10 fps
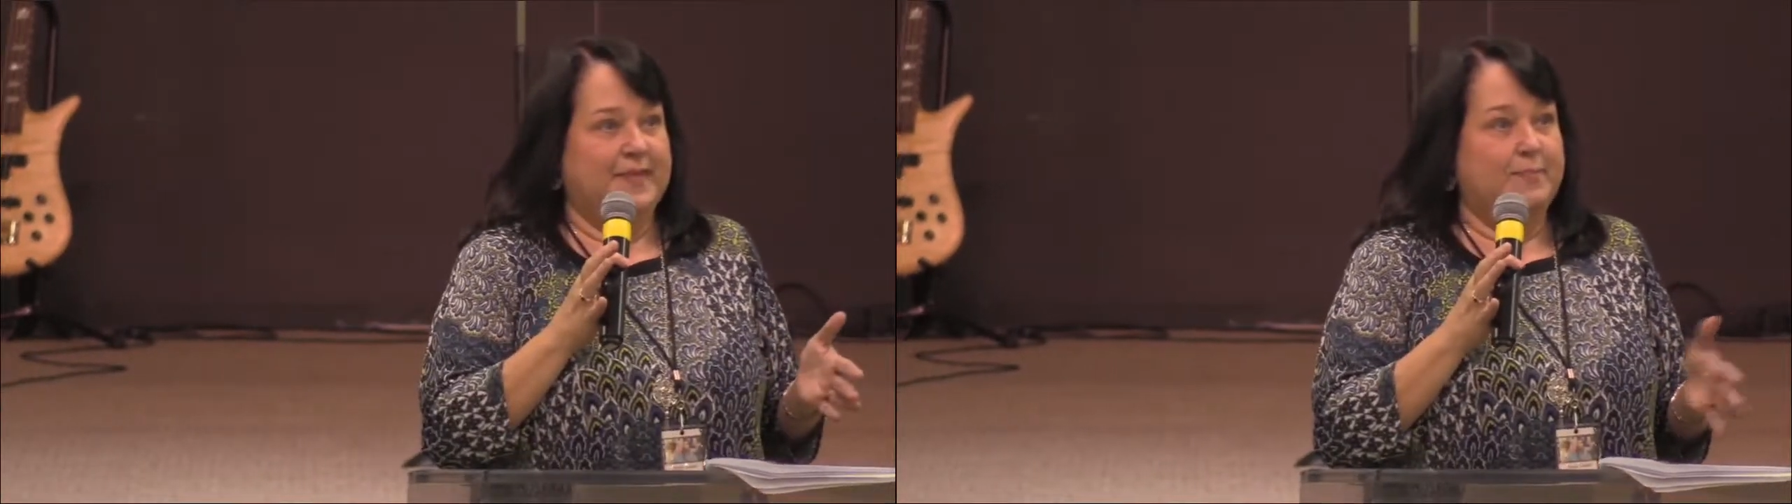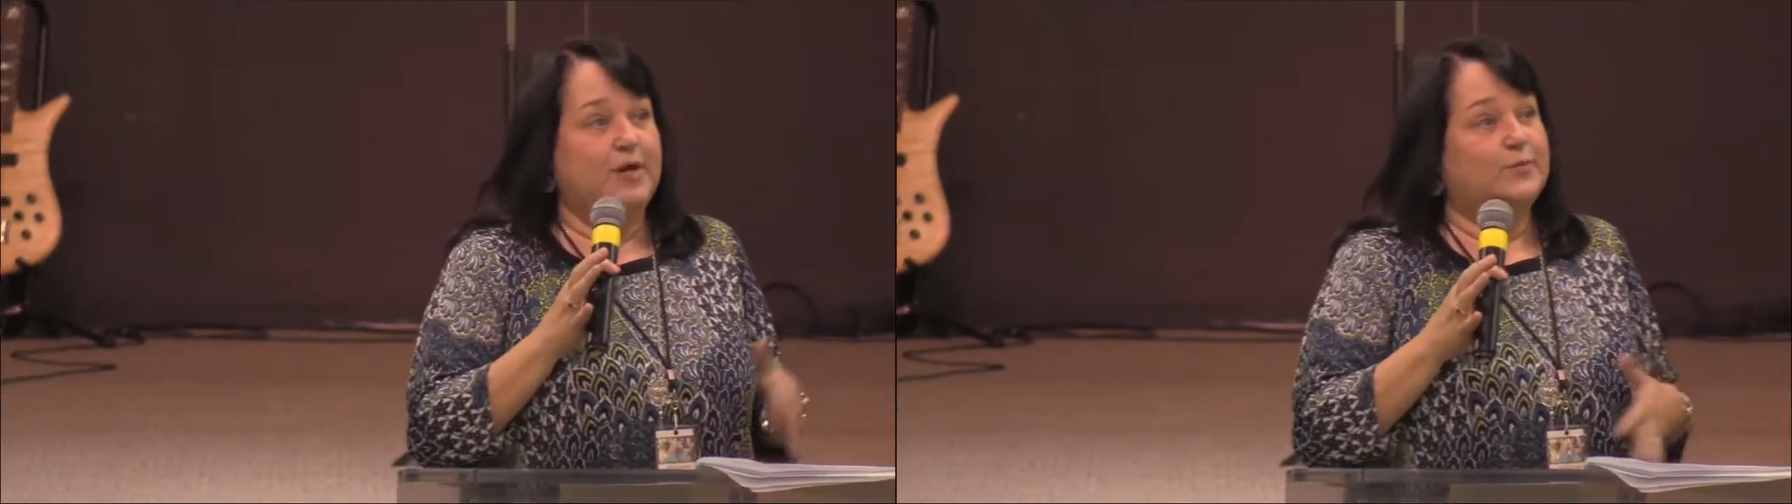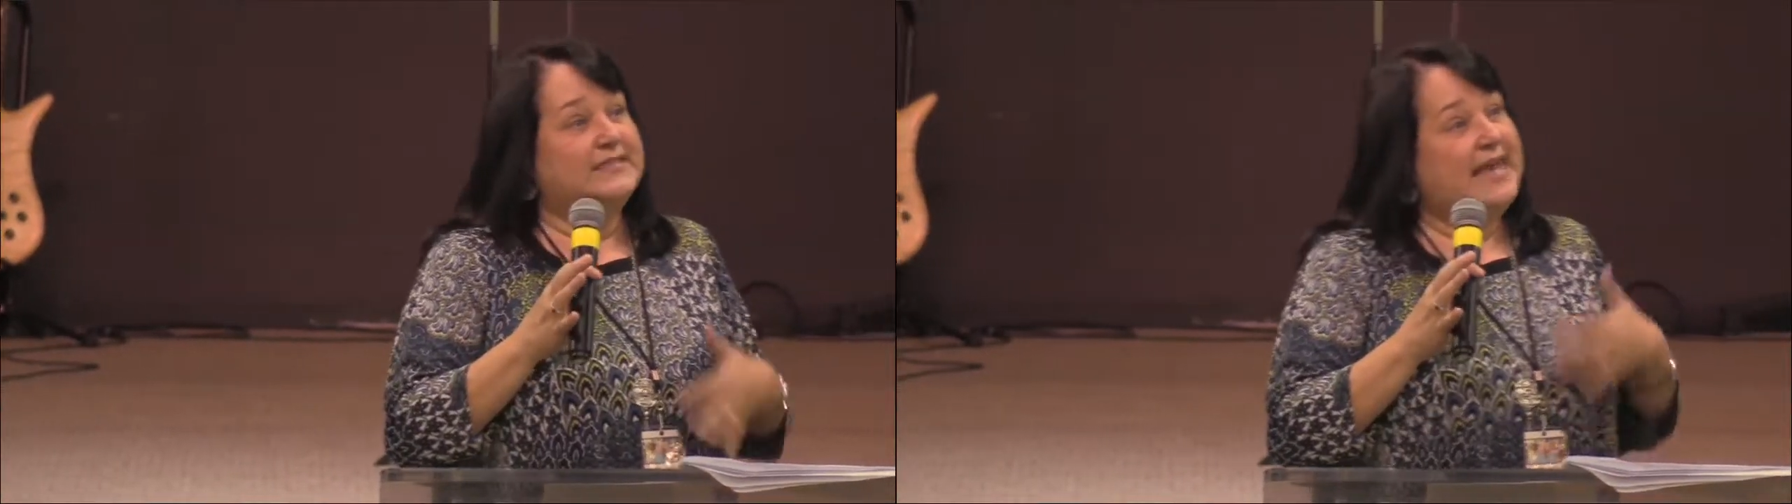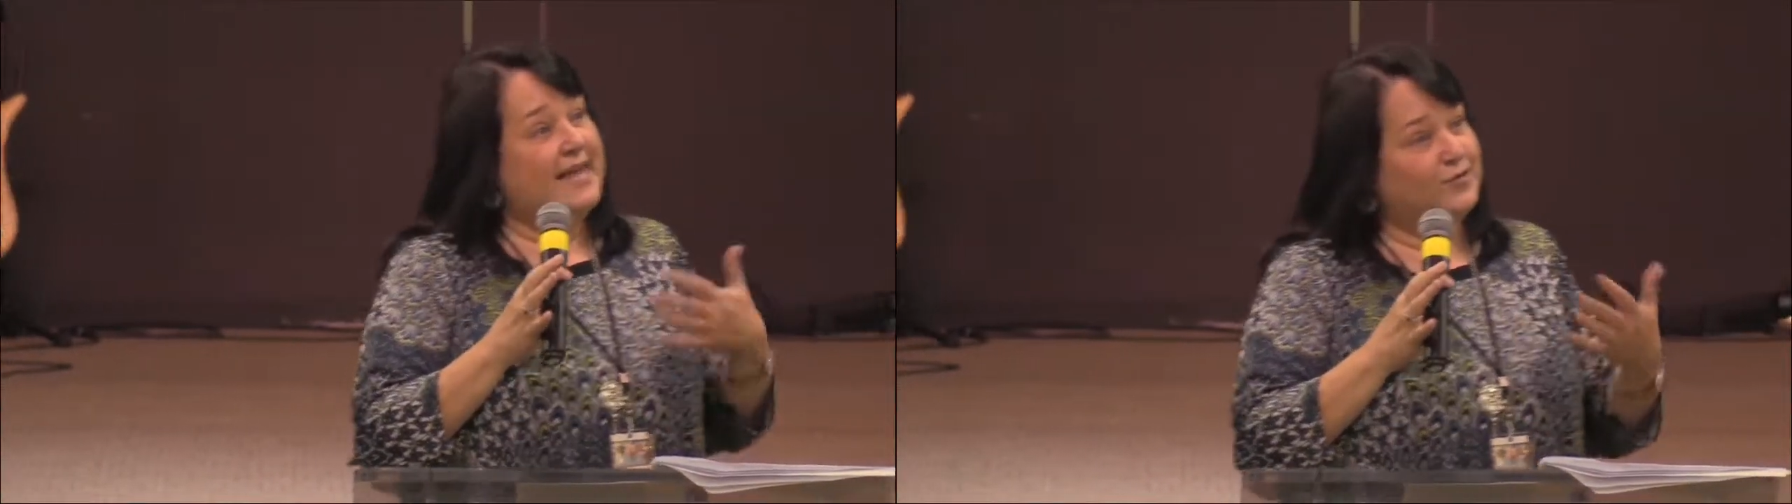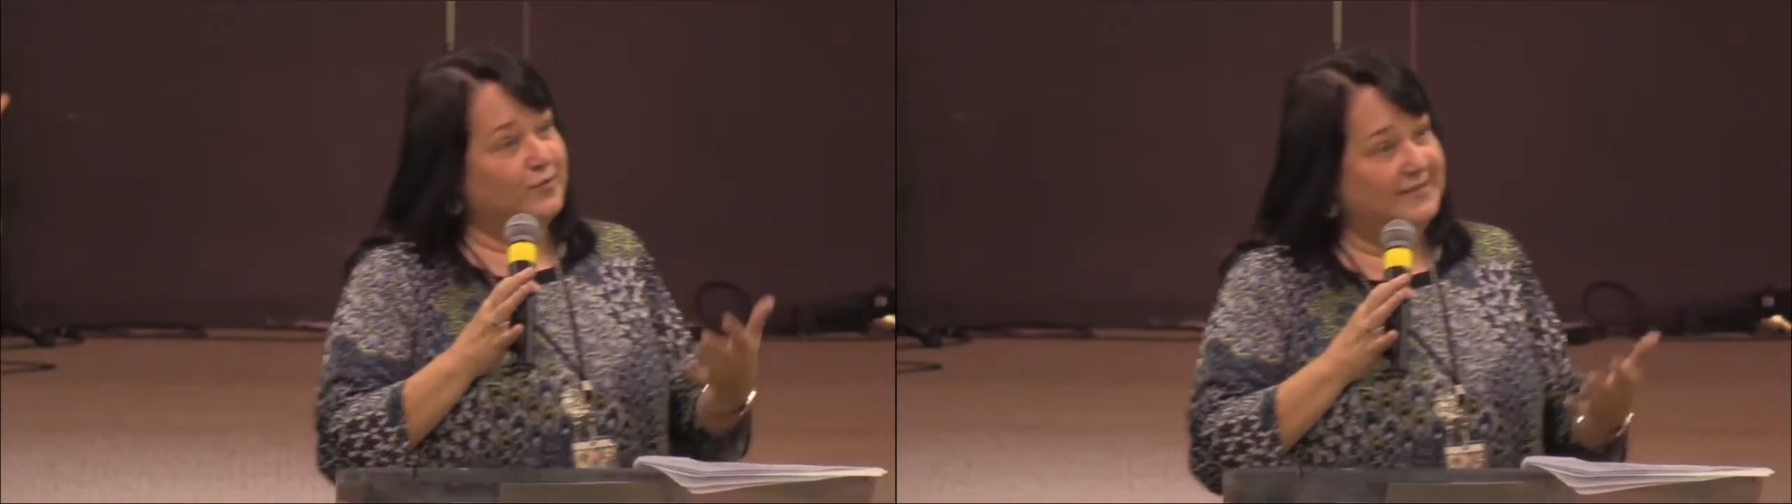But it was
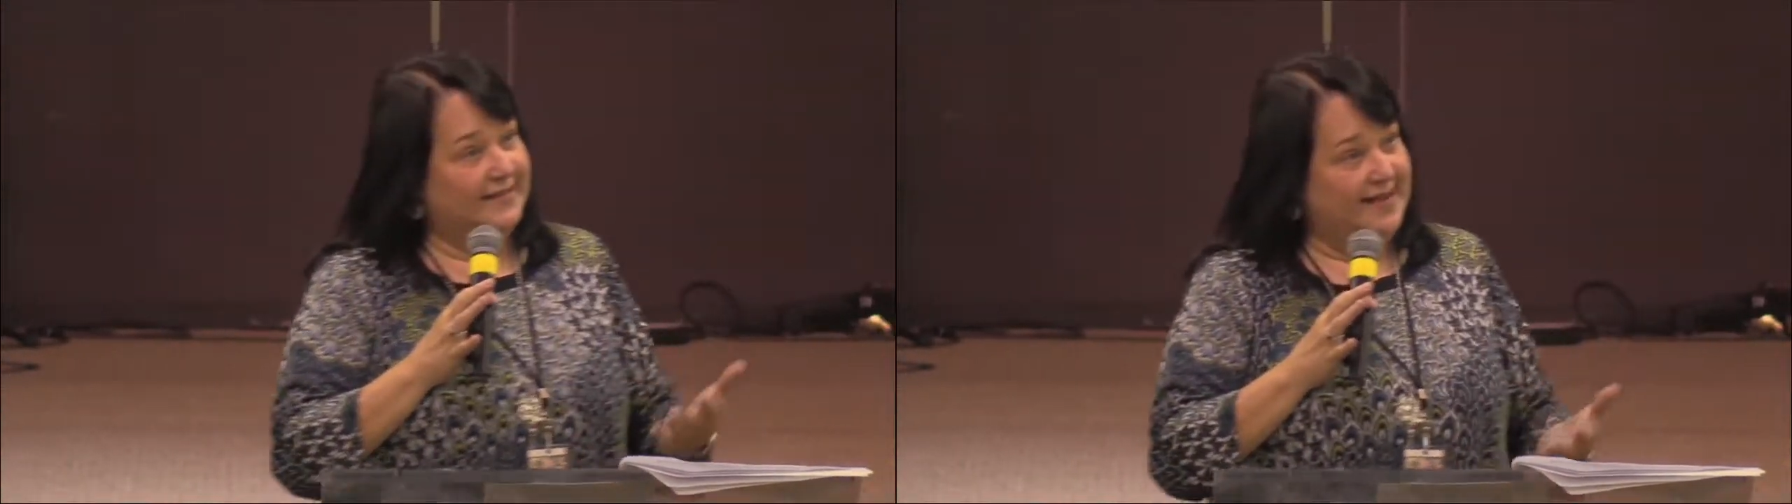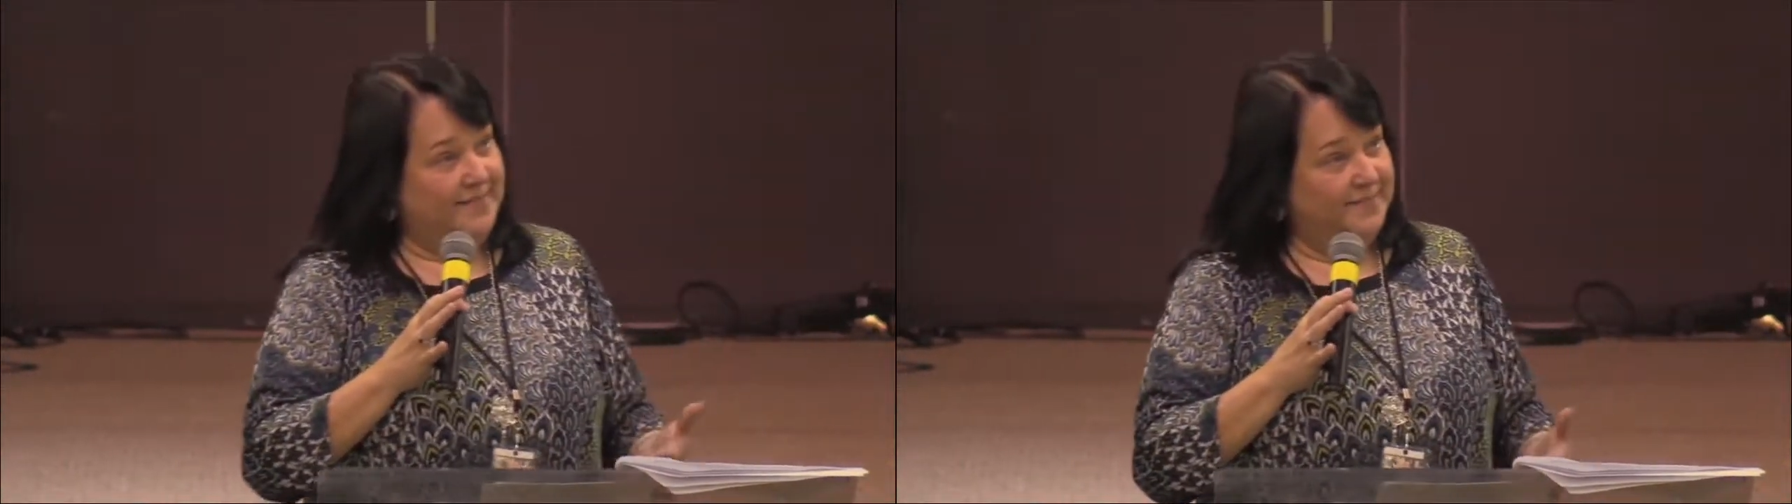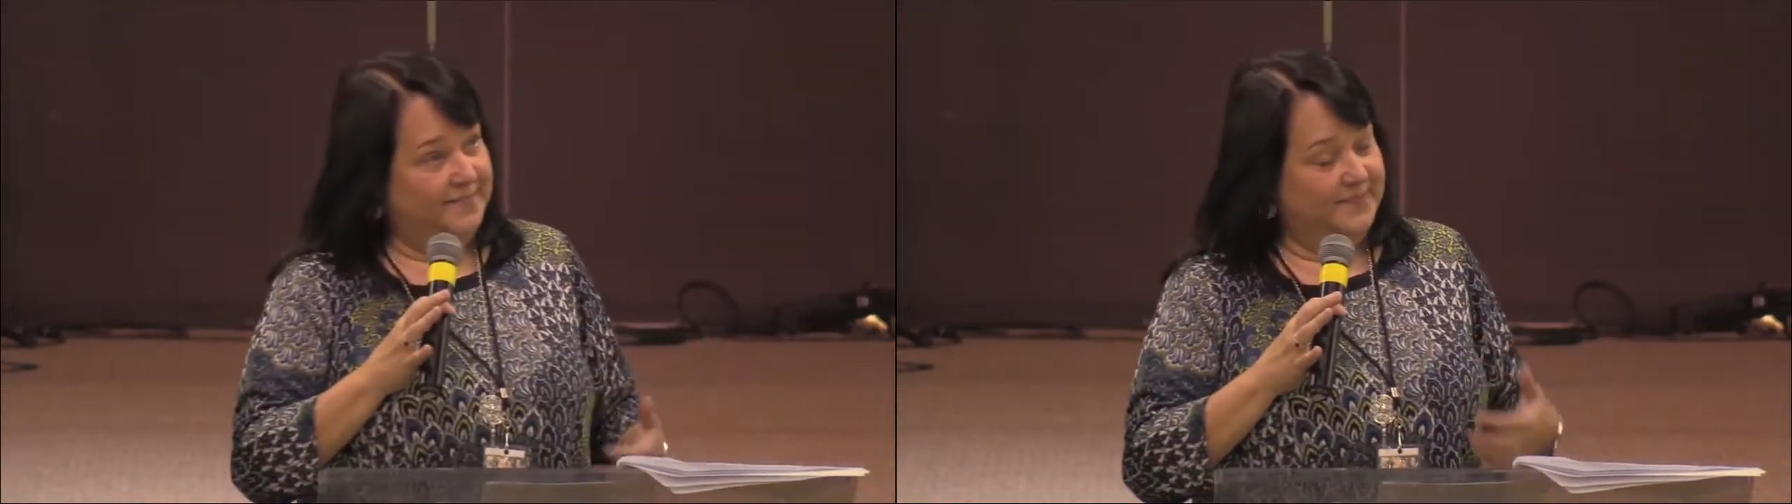natural to them.